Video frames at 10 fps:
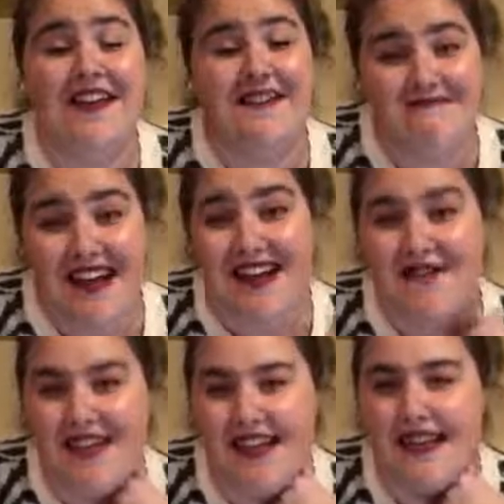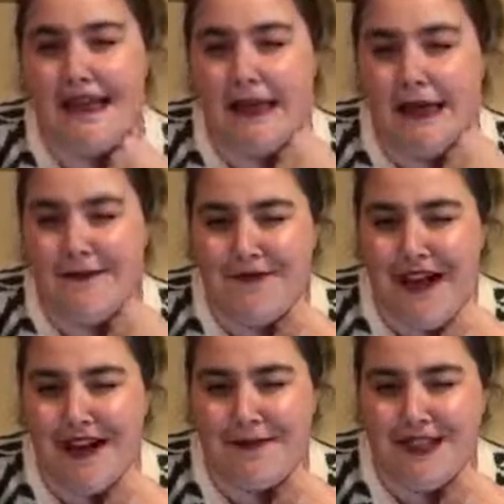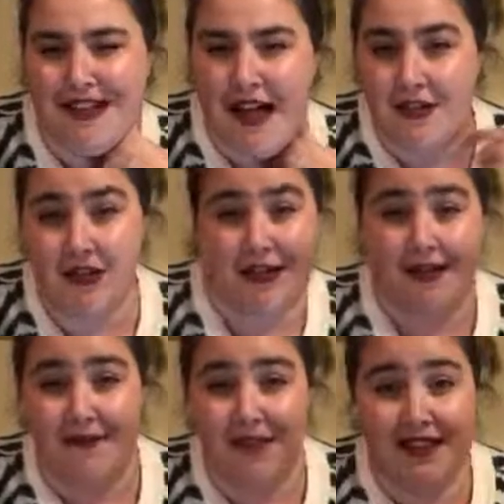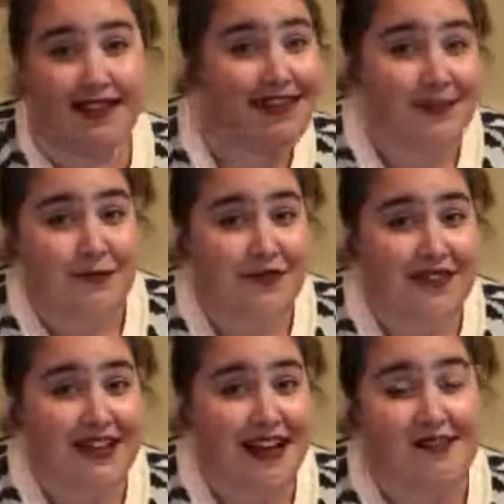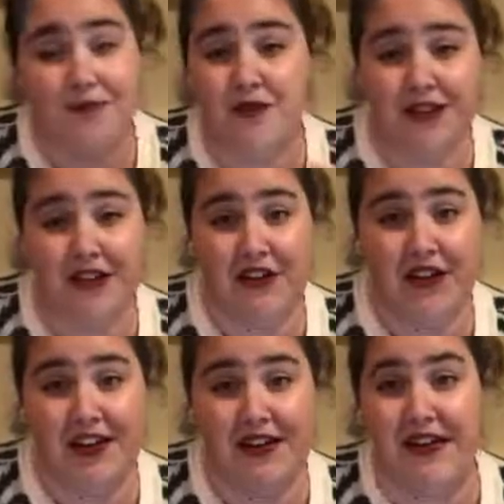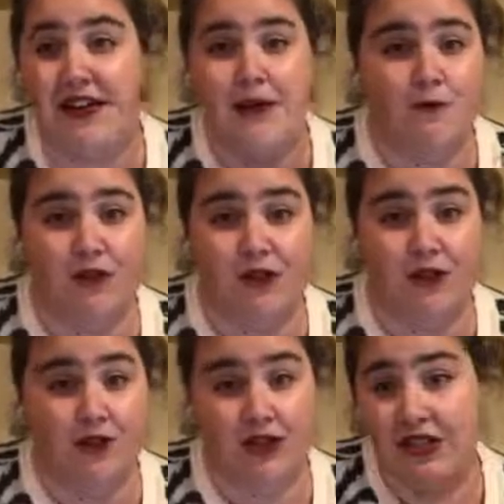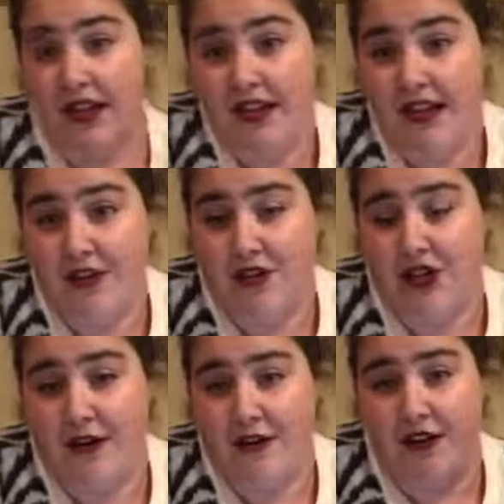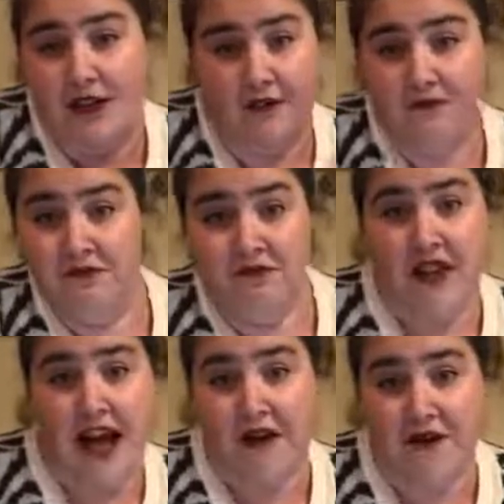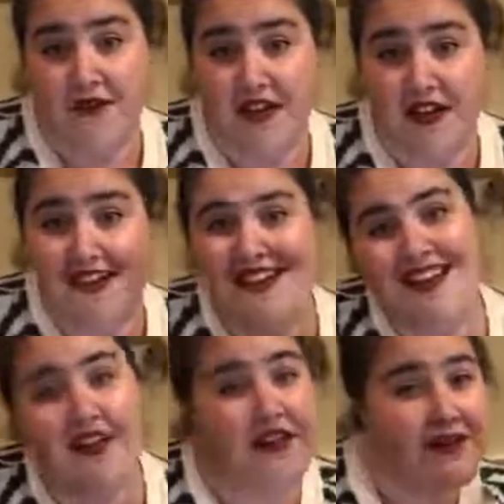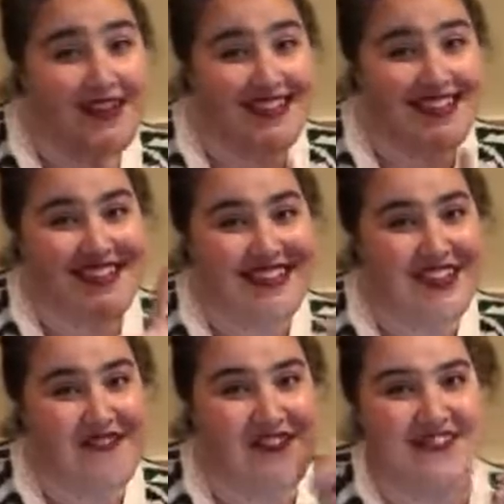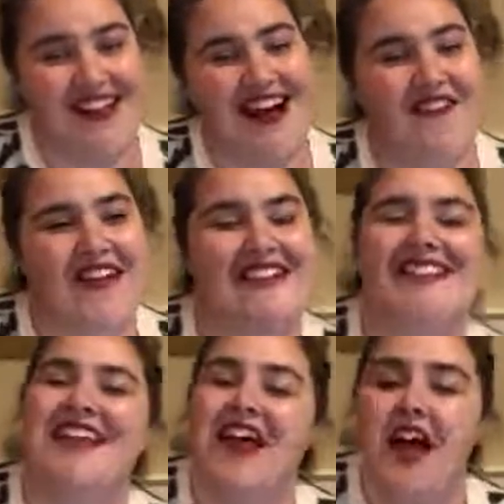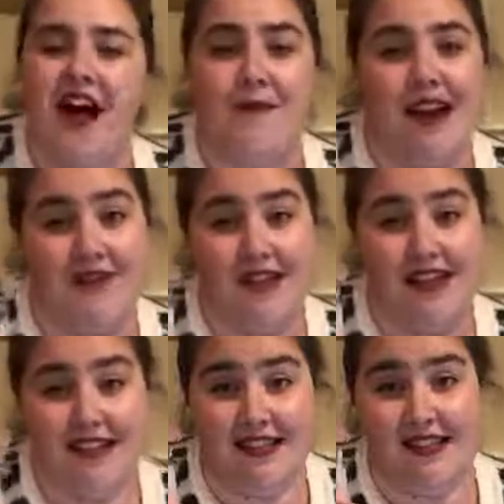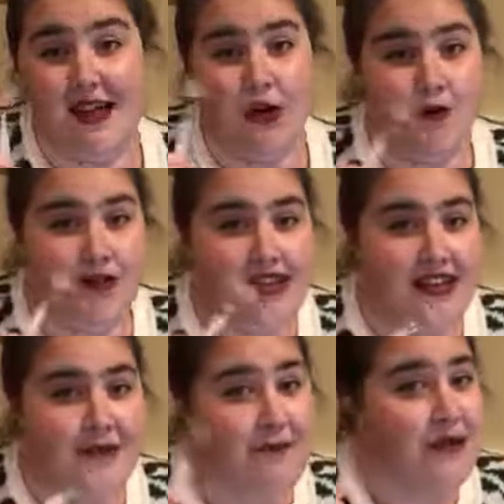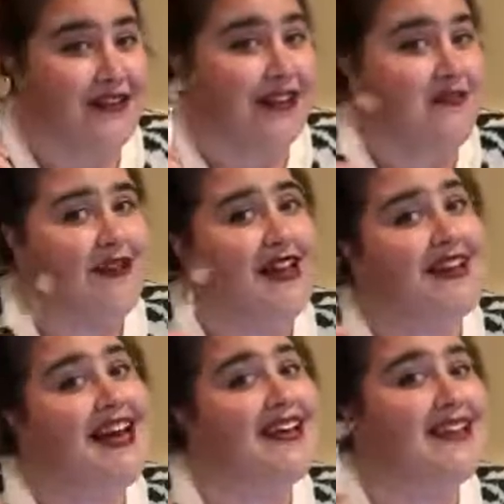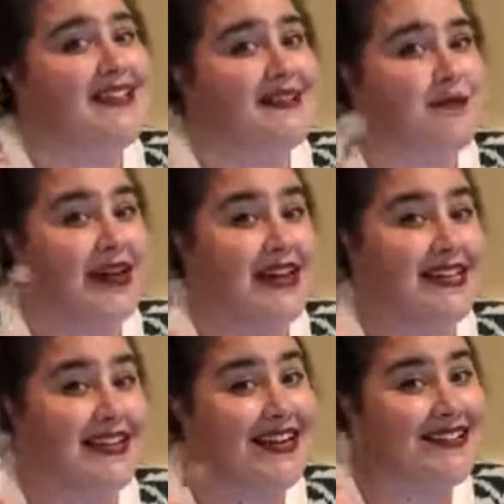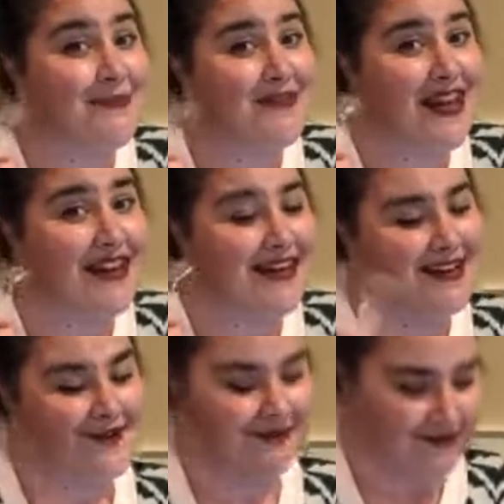but I feel like that like lymphatic massage is something that is proven to have some really good results just on like your general how you feel. If anyone else does it, let me know in the comments. And I feel like this is like a really both like fun and easy way to get some of that in.